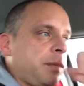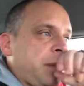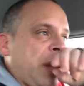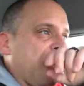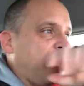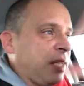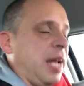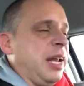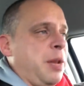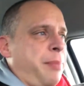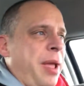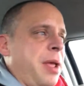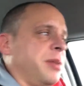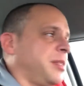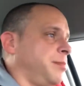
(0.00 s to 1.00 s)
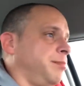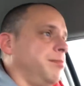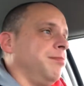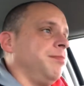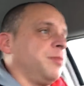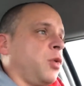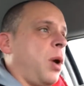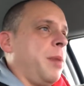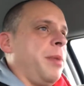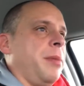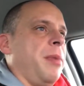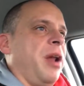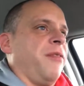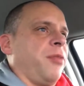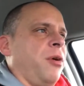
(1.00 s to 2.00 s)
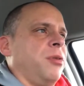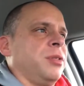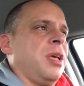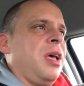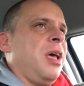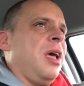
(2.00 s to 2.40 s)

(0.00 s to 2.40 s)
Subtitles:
Because I did pay quite a bit of money for those.